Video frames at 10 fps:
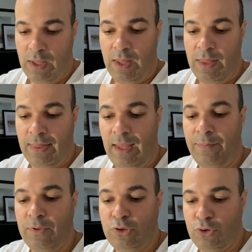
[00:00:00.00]

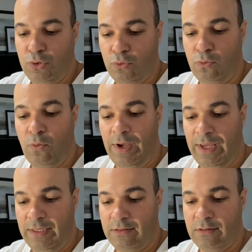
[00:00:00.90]
Name two
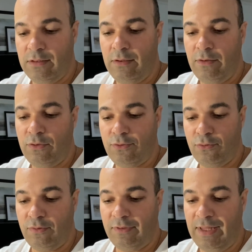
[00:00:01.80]
ways
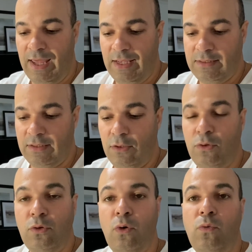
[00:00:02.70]
to test
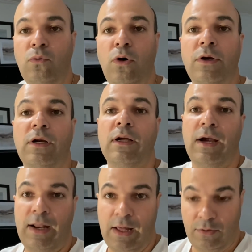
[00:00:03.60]
low water
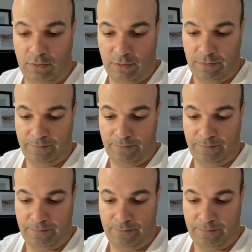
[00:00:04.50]
cutout.